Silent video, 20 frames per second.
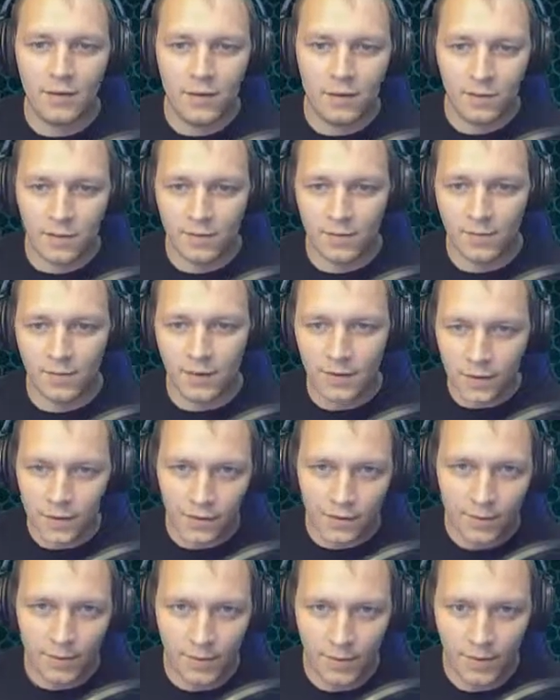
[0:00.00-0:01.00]
and do something
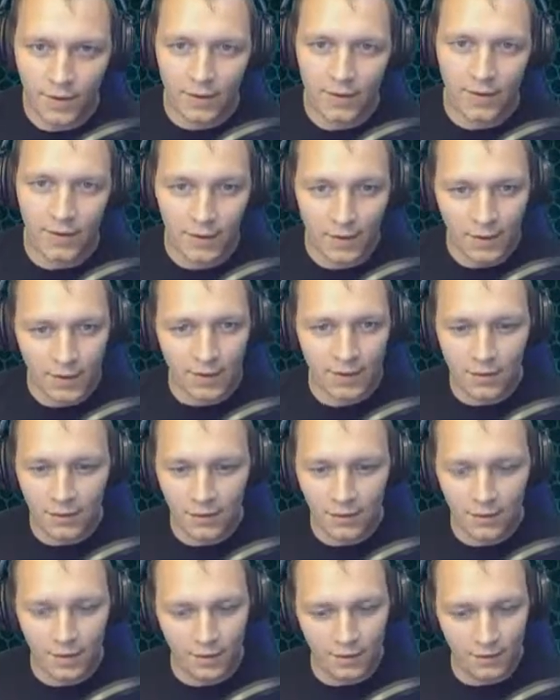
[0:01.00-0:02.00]
stupid and
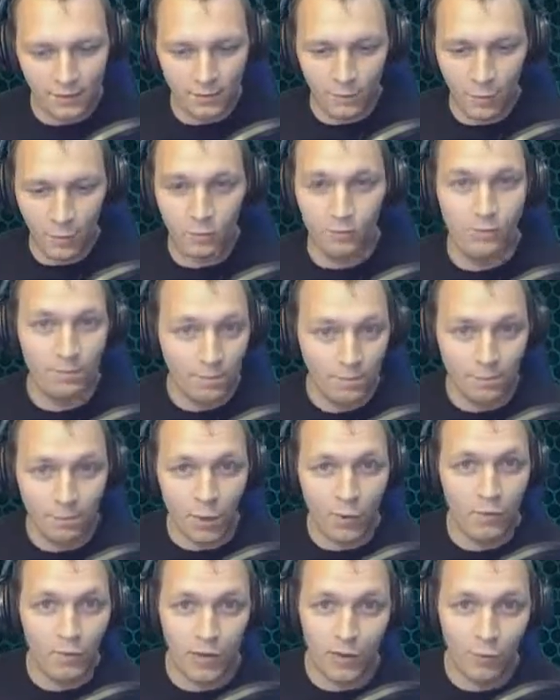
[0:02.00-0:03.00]
illegal and or
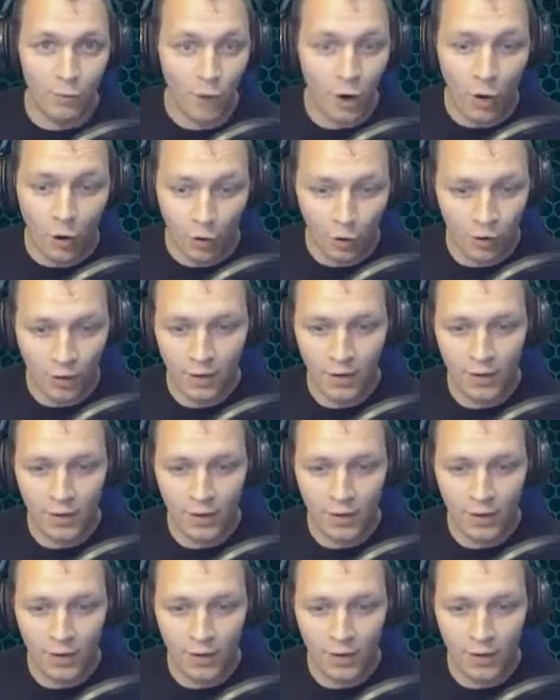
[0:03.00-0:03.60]
morally wrong.